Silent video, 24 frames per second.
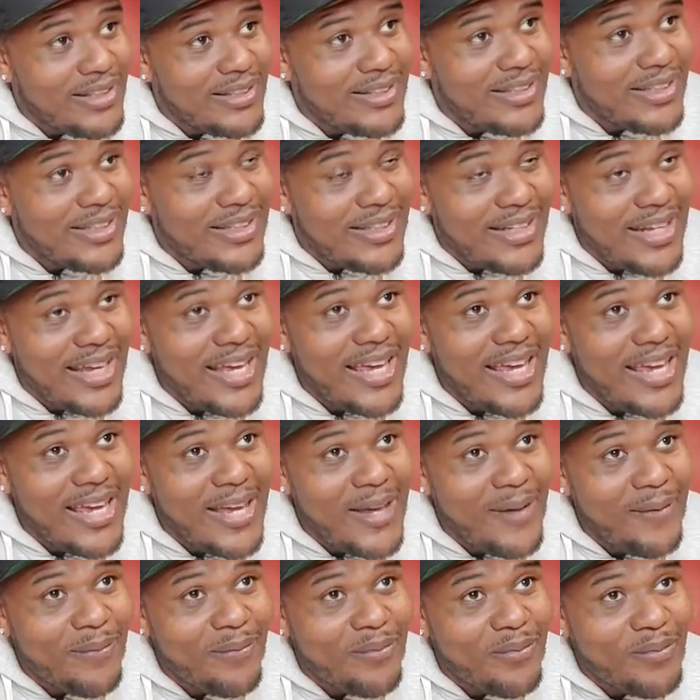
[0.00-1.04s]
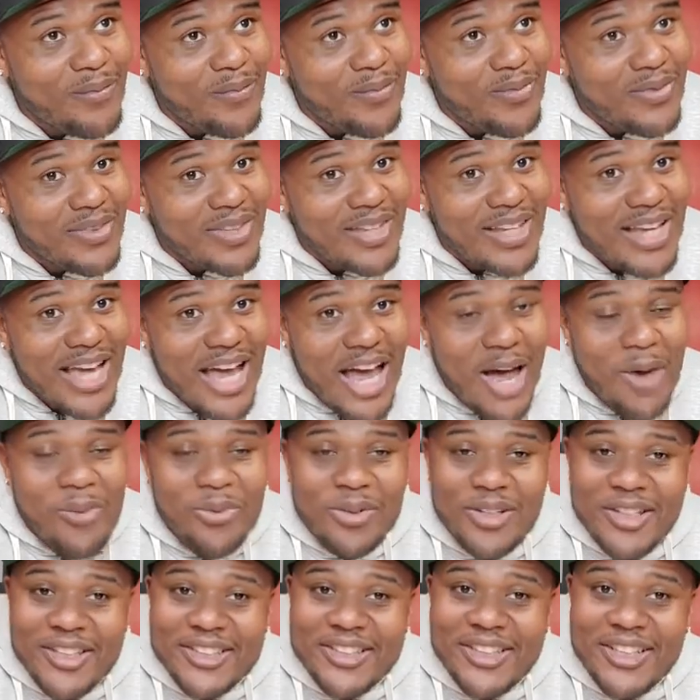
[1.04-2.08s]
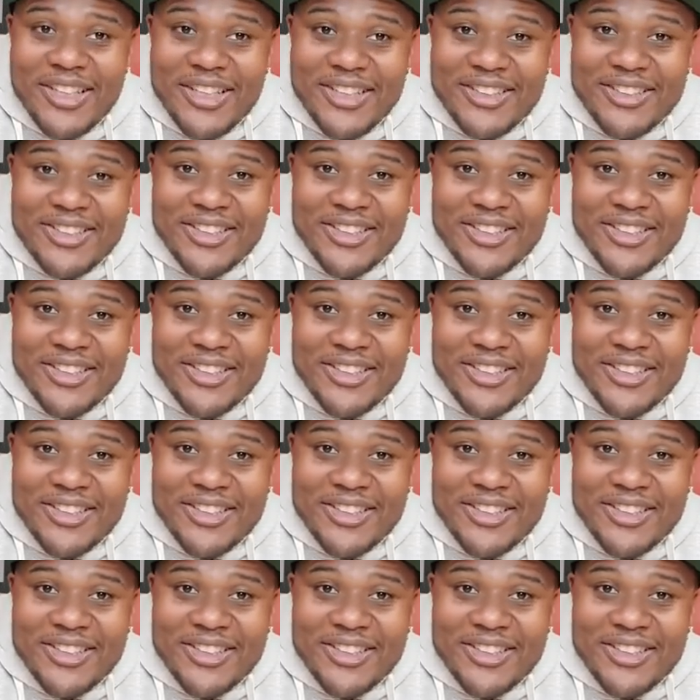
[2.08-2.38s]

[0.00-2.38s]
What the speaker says: Today, I was listening